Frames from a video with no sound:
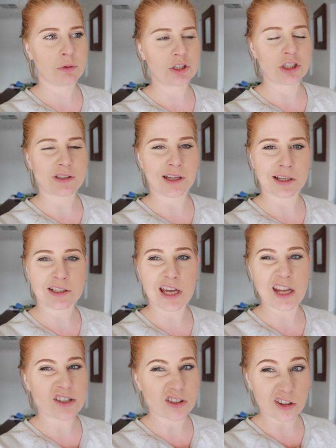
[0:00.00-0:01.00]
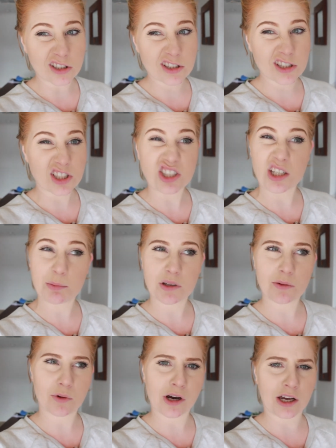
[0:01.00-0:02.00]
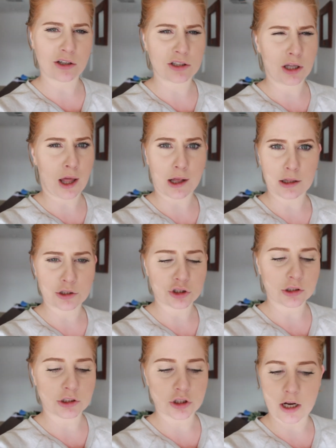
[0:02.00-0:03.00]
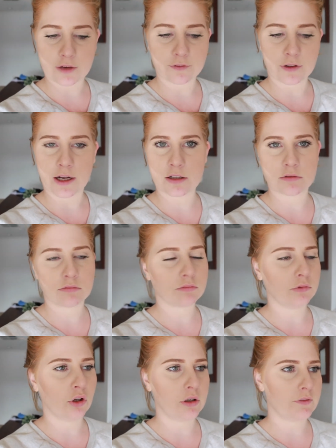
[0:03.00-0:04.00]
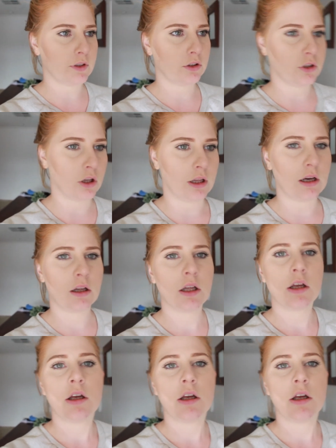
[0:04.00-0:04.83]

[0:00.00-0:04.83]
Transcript: which is like ten dollars to ship it, where I could like literally drive for like not even a dollar.